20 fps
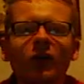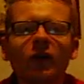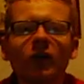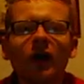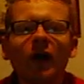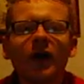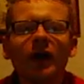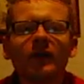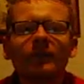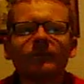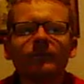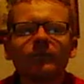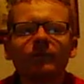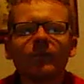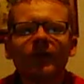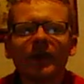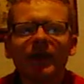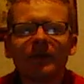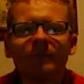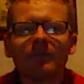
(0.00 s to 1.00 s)

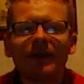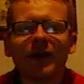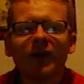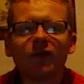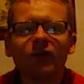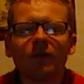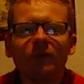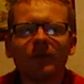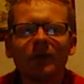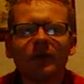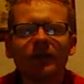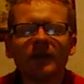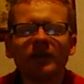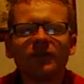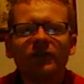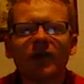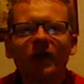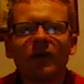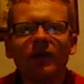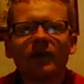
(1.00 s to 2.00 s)
Ian Malcolm only
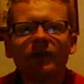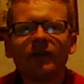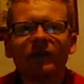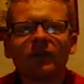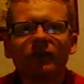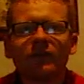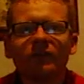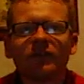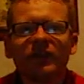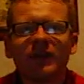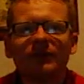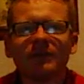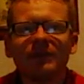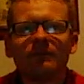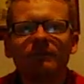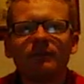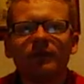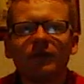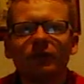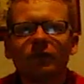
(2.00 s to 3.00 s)
dies in the flaming
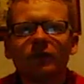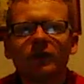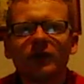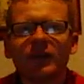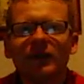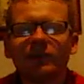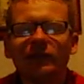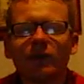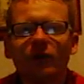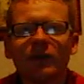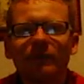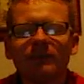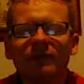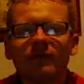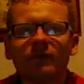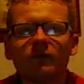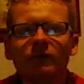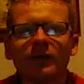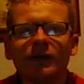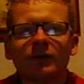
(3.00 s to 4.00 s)
book. He died
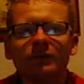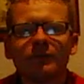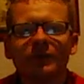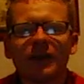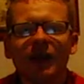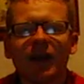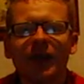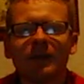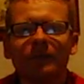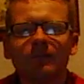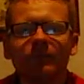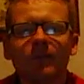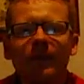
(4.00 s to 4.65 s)
before help came.